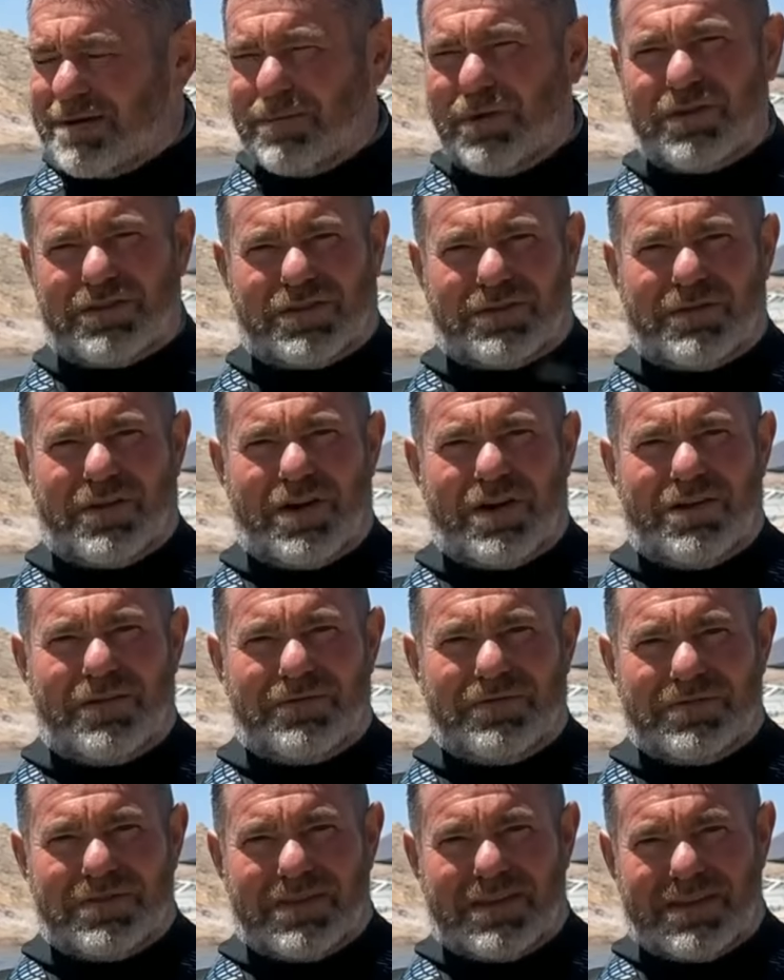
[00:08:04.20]
And most of all,
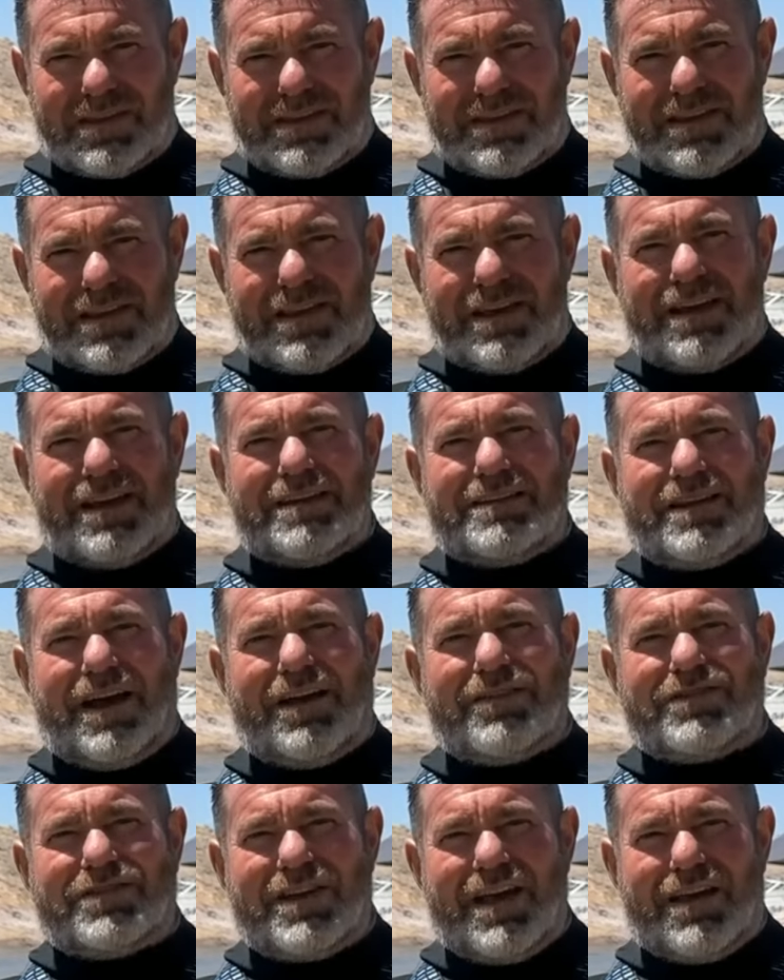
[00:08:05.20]

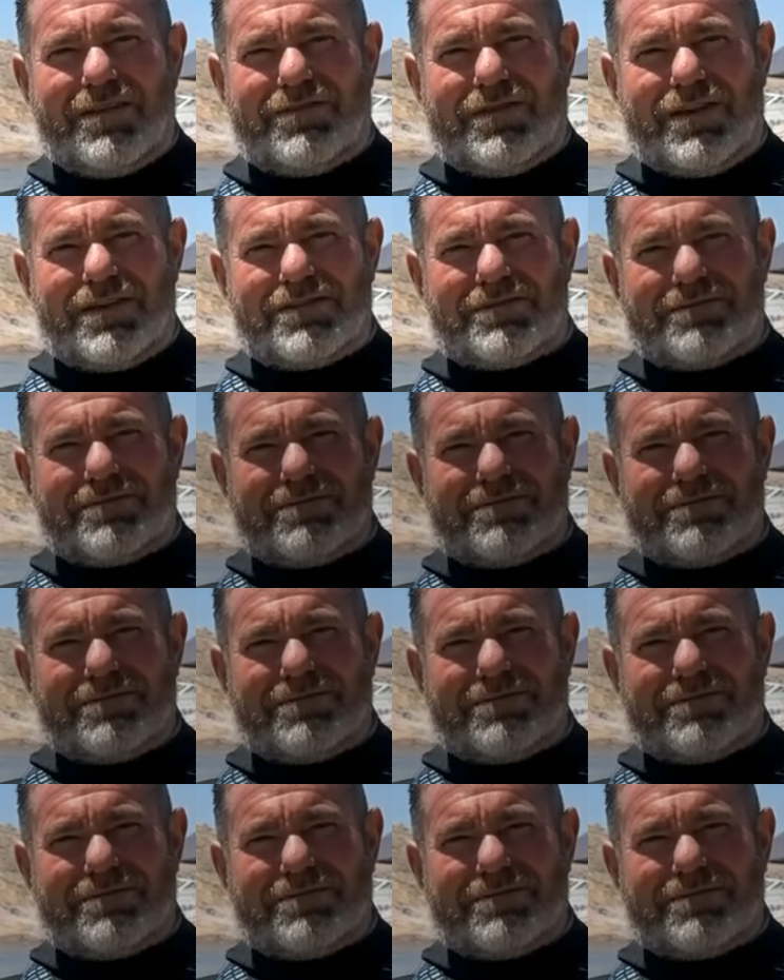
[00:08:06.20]
dive safe.